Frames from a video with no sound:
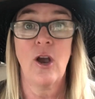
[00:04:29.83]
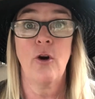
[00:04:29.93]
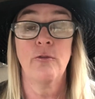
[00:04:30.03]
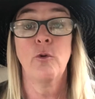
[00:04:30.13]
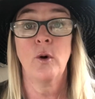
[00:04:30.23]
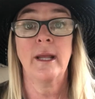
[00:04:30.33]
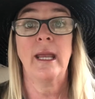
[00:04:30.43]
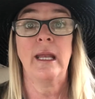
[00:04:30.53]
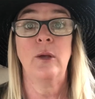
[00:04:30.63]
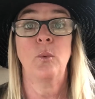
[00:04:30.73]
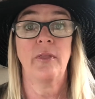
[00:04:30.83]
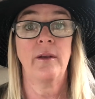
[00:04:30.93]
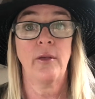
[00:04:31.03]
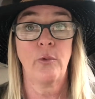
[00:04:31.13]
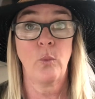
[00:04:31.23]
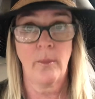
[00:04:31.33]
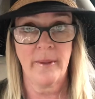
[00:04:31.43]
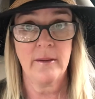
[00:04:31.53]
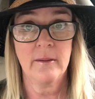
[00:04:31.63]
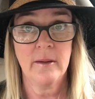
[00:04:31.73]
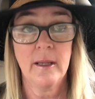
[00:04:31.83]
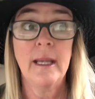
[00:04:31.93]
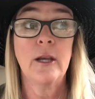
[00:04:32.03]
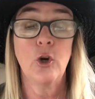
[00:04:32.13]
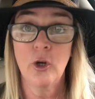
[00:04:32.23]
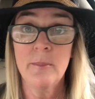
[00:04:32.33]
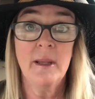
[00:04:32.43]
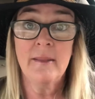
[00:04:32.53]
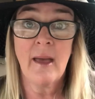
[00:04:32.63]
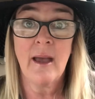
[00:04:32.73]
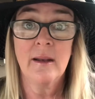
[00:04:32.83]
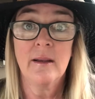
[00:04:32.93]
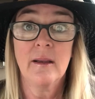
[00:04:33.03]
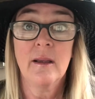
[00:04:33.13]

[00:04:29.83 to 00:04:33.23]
are fornicating with another woman. It could mean that.